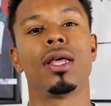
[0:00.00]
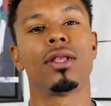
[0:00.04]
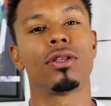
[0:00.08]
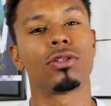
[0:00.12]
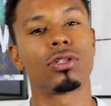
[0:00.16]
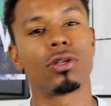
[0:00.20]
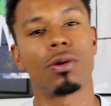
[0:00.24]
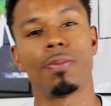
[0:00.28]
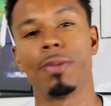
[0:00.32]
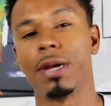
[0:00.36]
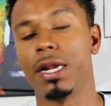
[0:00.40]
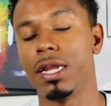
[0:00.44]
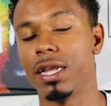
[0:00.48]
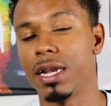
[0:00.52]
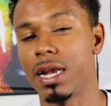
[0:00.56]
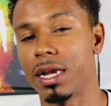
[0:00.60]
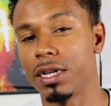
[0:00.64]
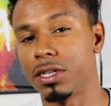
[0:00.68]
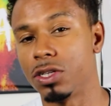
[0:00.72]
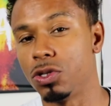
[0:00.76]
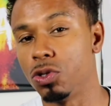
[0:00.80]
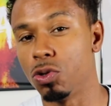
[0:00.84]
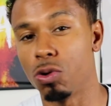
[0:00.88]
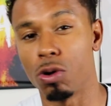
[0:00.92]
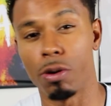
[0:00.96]
somebody
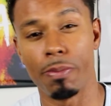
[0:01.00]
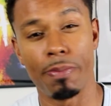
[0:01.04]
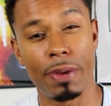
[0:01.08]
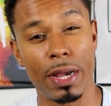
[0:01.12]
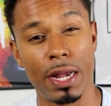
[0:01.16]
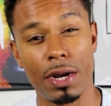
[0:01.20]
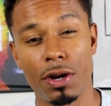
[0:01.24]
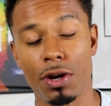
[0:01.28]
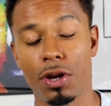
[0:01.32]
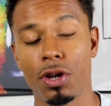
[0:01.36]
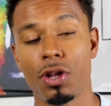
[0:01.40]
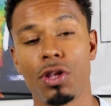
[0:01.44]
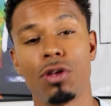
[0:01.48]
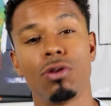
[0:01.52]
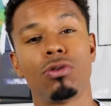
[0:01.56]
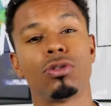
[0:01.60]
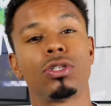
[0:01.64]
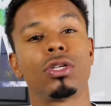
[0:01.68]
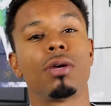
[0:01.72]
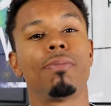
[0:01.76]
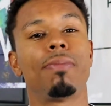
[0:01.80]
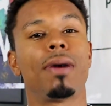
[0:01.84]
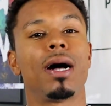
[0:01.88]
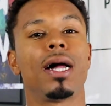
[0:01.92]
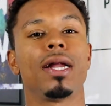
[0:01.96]
that's doing better than you,
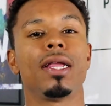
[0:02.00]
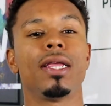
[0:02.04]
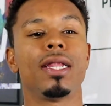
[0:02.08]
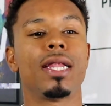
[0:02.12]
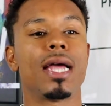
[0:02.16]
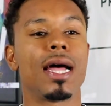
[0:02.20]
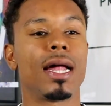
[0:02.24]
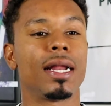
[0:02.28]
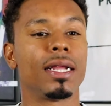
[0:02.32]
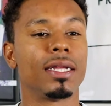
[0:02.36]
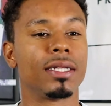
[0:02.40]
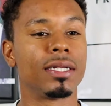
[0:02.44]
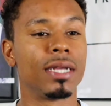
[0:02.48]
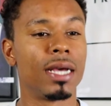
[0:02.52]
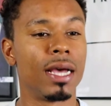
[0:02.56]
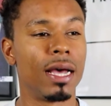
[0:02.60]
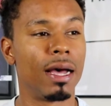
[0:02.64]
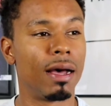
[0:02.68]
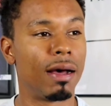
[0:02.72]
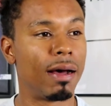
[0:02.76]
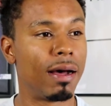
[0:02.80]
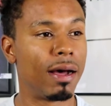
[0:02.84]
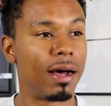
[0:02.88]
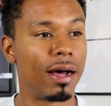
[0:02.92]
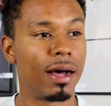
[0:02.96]
somebody that is
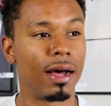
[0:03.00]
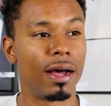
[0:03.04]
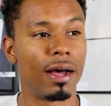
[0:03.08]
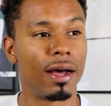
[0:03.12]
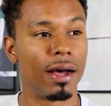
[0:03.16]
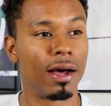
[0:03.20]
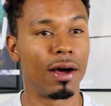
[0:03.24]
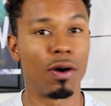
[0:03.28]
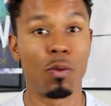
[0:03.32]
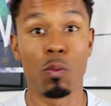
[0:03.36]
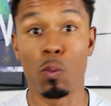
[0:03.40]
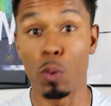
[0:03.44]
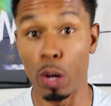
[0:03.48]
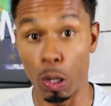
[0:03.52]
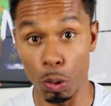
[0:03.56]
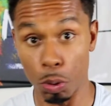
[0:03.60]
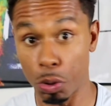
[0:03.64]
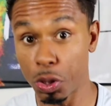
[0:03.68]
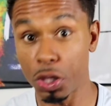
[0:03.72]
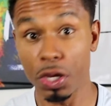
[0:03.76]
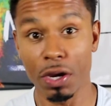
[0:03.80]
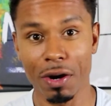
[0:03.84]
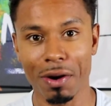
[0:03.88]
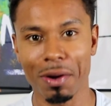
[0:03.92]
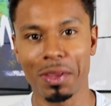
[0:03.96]

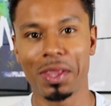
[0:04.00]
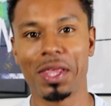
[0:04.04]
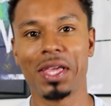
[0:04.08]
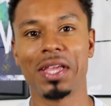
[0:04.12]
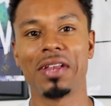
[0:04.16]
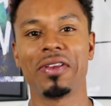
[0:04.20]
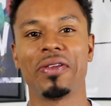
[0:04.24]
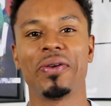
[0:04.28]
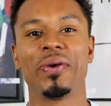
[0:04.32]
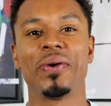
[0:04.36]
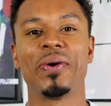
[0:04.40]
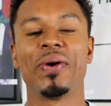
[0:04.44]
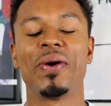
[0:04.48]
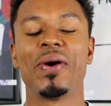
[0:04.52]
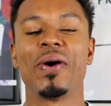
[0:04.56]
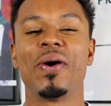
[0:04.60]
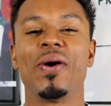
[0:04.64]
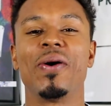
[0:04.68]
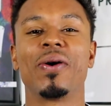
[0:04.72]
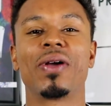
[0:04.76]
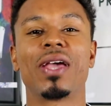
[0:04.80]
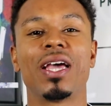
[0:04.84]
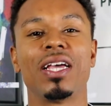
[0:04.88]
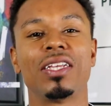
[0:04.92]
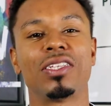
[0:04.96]
wealthier than you,
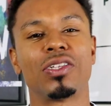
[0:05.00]
okay?